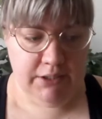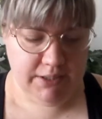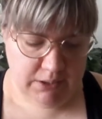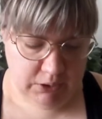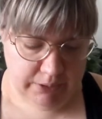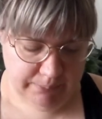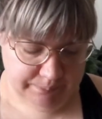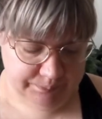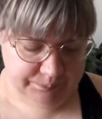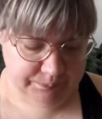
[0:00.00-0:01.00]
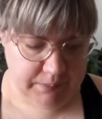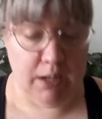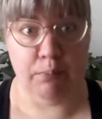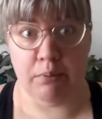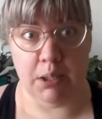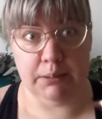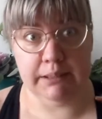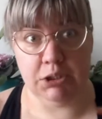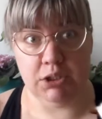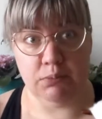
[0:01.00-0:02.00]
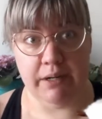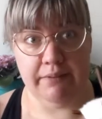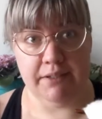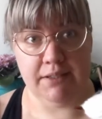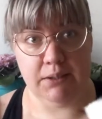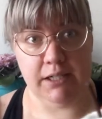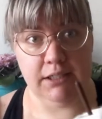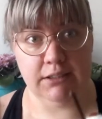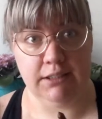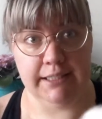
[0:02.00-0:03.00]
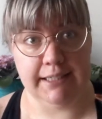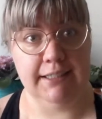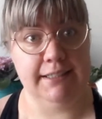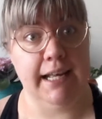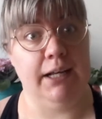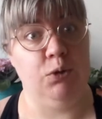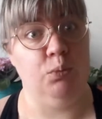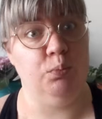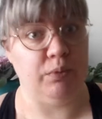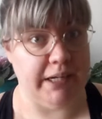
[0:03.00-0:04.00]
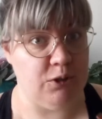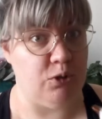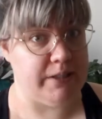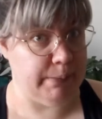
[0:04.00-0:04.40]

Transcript: So probably shouldn't wave this around because that is how you break your